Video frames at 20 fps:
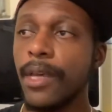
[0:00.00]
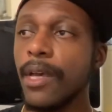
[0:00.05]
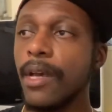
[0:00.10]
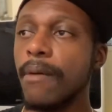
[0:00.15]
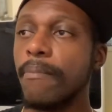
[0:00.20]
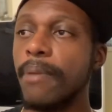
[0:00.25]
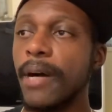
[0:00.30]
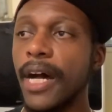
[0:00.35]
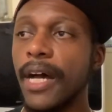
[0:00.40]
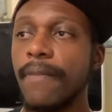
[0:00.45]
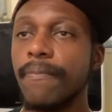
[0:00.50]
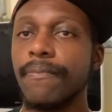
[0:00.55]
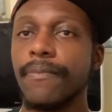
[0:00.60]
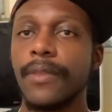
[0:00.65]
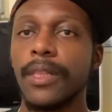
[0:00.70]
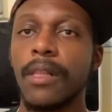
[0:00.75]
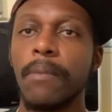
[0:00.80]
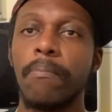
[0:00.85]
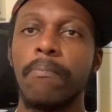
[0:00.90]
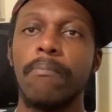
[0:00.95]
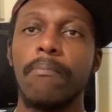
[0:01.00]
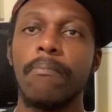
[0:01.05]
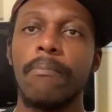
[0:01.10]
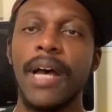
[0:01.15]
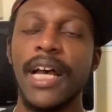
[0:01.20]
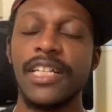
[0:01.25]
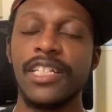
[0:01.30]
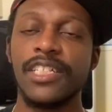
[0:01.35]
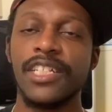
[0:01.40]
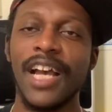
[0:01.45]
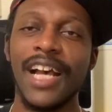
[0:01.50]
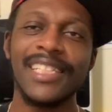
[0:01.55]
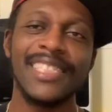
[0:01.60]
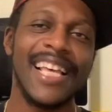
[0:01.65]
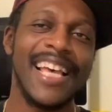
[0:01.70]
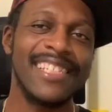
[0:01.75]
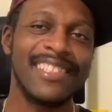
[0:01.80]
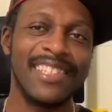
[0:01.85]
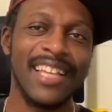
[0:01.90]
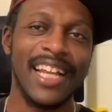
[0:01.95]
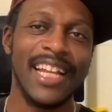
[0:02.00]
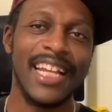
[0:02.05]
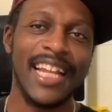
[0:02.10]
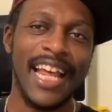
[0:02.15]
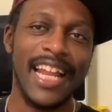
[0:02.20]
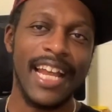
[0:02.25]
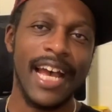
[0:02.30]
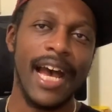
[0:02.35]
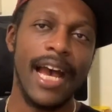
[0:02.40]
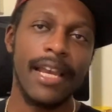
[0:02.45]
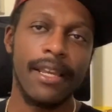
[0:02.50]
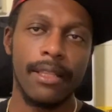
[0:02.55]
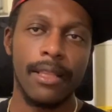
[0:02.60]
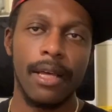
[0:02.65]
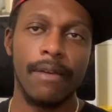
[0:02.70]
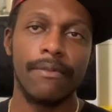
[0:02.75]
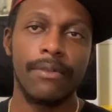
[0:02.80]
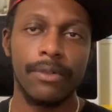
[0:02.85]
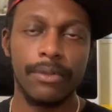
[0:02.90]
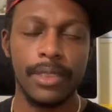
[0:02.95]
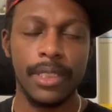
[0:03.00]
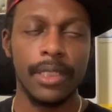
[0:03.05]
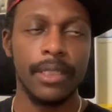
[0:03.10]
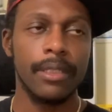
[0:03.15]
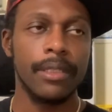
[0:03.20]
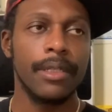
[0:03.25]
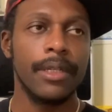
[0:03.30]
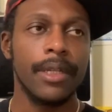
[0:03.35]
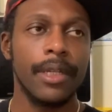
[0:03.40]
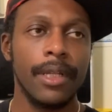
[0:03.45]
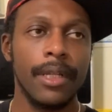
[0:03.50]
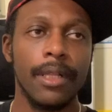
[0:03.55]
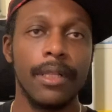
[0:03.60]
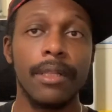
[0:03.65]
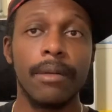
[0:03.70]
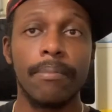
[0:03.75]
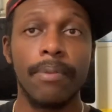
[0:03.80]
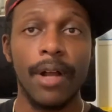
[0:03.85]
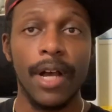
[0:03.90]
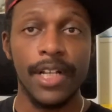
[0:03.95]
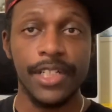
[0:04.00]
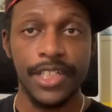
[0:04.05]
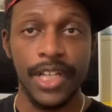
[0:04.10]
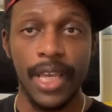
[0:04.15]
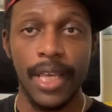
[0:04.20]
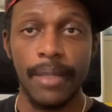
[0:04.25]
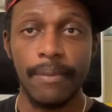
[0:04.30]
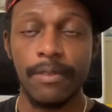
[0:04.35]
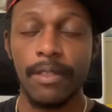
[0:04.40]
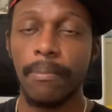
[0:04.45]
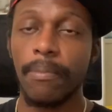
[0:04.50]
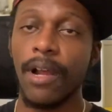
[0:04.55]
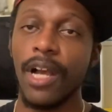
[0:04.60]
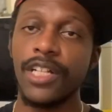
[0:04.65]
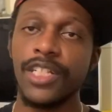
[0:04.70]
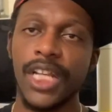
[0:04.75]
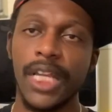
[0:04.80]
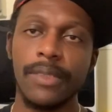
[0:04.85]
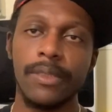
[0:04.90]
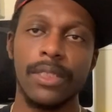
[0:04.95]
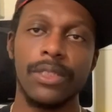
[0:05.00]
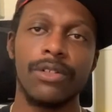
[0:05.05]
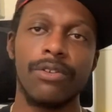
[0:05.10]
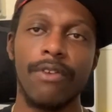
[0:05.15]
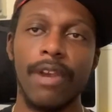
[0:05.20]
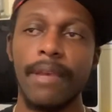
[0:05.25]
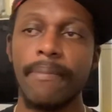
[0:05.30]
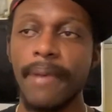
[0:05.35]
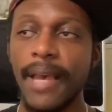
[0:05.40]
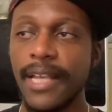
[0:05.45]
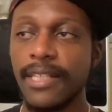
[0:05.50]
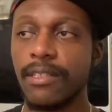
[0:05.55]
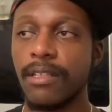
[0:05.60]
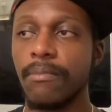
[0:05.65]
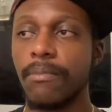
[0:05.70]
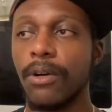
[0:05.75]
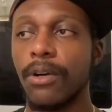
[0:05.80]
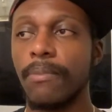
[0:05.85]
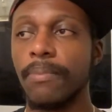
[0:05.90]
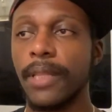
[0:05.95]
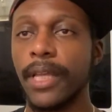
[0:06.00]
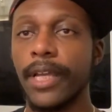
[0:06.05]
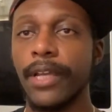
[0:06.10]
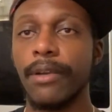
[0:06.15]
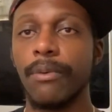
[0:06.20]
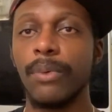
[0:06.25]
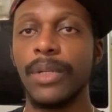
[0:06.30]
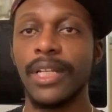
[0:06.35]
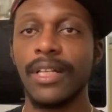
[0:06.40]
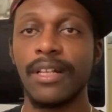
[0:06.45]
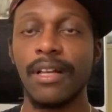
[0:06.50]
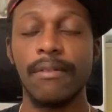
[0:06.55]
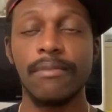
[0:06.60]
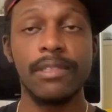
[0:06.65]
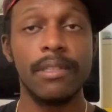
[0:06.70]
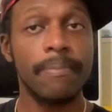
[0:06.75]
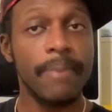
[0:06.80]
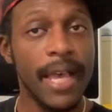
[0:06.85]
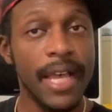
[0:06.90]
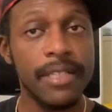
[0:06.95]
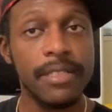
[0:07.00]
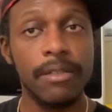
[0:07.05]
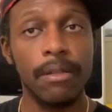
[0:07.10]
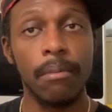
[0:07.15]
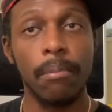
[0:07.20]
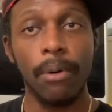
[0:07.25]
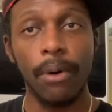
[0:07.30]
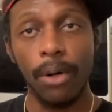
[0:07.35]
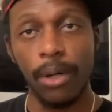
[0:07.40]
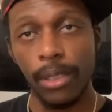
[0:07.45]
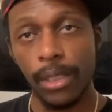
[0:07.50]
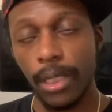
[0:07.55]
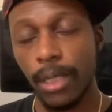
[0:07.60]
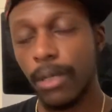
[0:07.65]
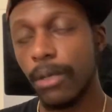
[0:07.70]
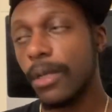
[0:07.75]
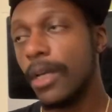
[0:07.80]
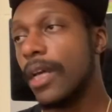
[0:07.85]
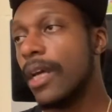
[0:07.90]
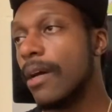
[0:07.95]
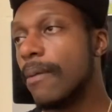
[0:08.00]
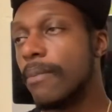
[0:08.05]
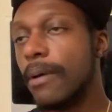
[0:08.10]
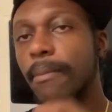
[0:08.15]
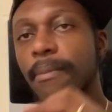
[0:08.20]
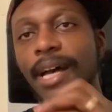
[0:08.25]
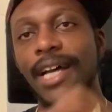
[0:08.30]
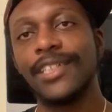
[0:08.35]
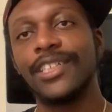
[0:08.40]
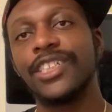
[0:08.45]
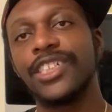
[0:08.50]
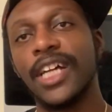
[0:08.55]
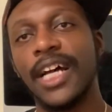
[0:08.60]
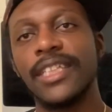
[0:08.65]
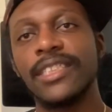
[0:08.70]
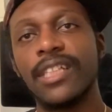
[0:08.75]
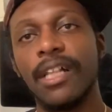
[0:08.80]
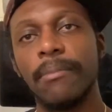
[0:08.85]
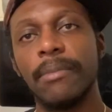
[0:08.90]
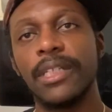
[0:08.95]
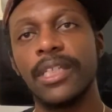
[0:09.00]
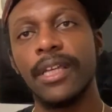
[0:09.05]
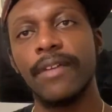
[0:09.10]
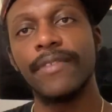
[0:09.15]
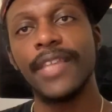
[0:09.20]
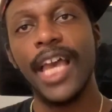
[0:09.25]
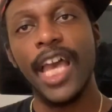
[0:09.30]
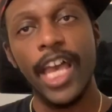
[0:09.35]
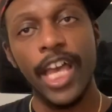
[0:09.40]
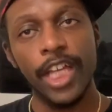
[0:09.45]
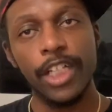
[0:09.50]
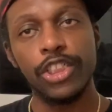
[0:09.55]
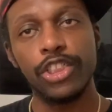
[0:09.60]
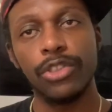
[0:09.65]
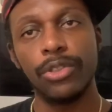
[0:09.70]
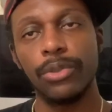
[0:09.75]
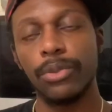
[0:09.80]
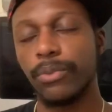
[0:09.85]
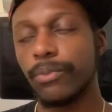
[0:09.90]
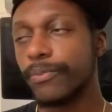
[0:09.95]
but Magic Johnson has done it at a higher level than LeBron James. LeBron James is a great basketball player when it comes to passing the ball, though. But Magic Johnson, I'm going to give the edge to.